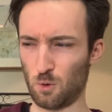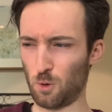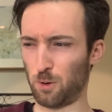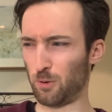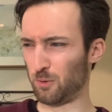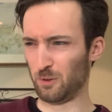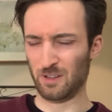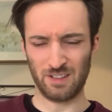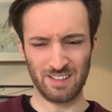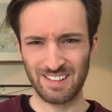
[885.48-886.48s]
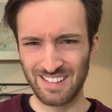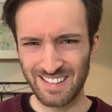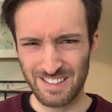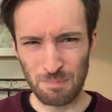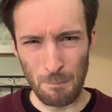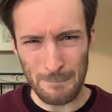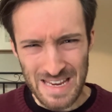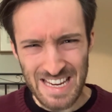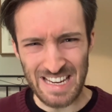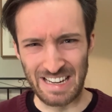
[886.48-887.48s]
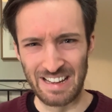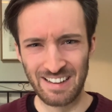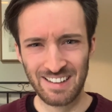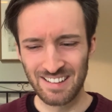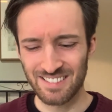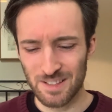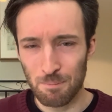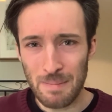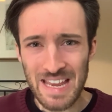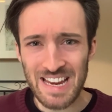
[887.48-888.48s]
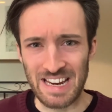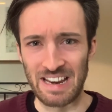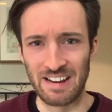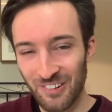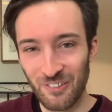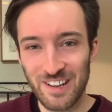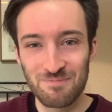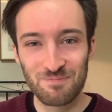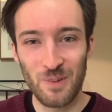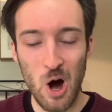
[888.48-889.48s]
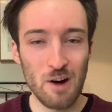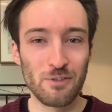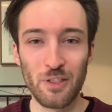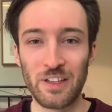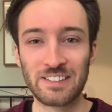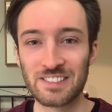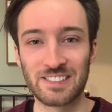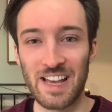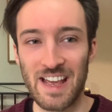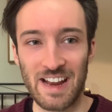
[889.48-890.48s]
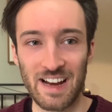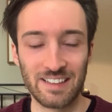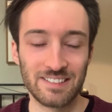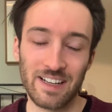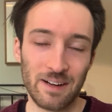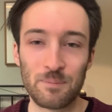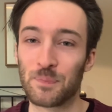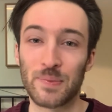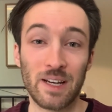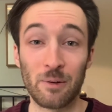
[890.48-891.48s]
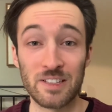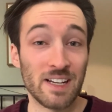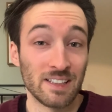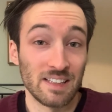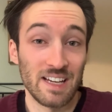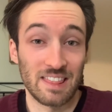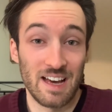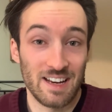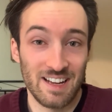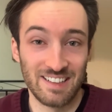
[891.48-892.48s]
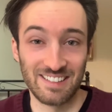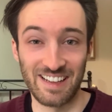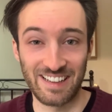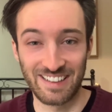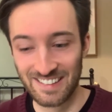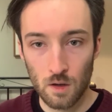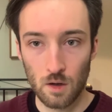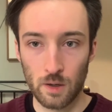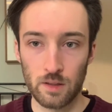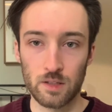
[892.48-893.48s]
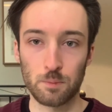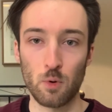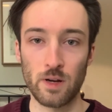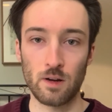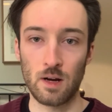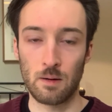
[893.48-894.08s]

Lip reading: Oof, that's mean. That's mean. What an awful thing to say. Yeah. Anyways, I didn't like that. Like, okay, this point